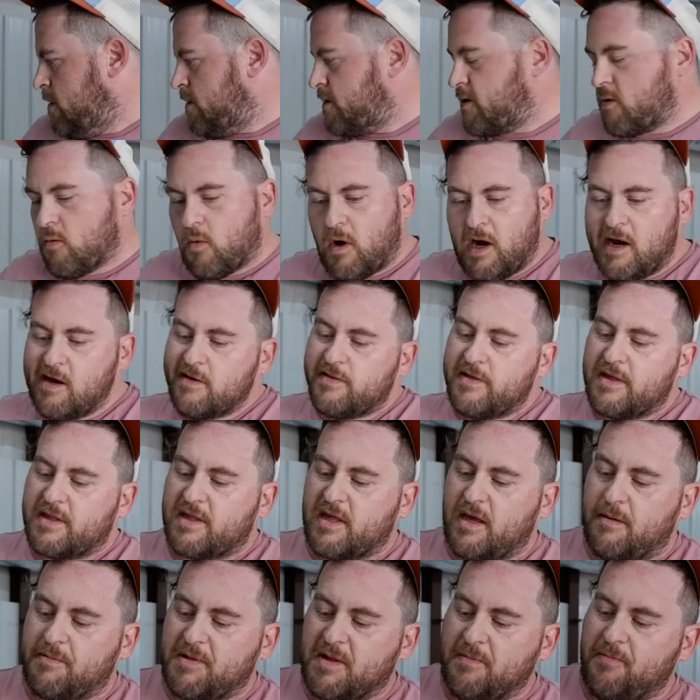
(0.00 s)
So wiring
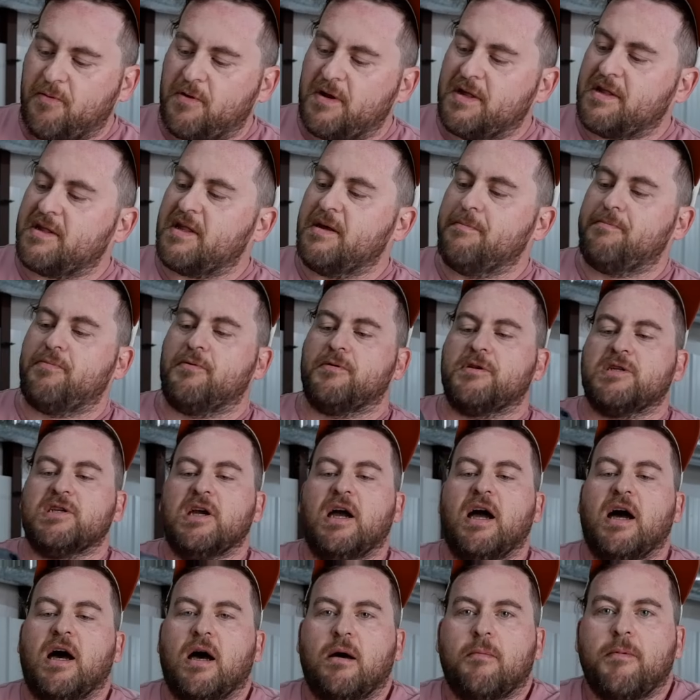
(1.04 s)
this up's a pretty simple
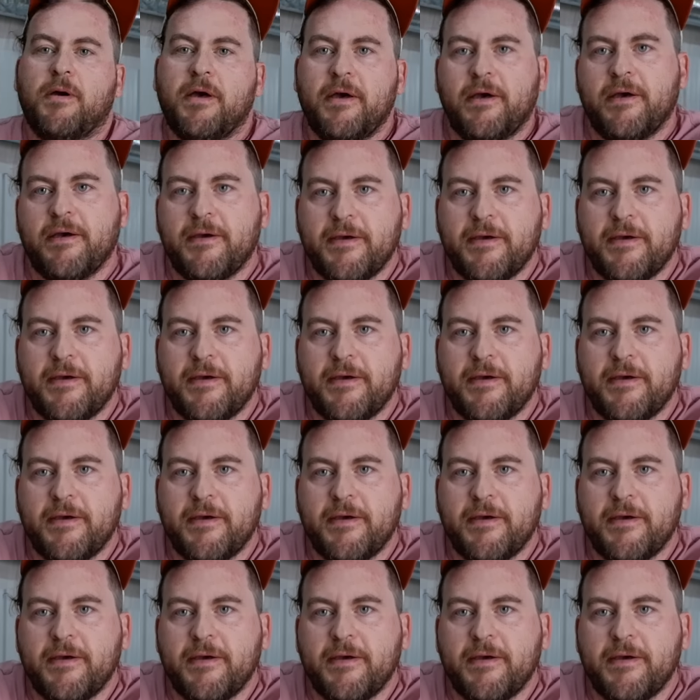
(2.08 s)
job.